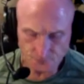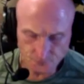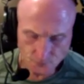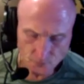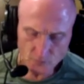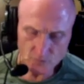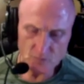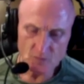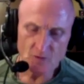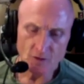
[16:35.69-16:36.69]

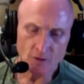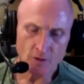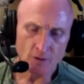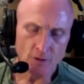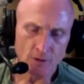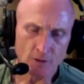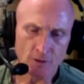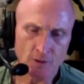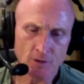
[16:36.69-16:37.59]
Nothing is said.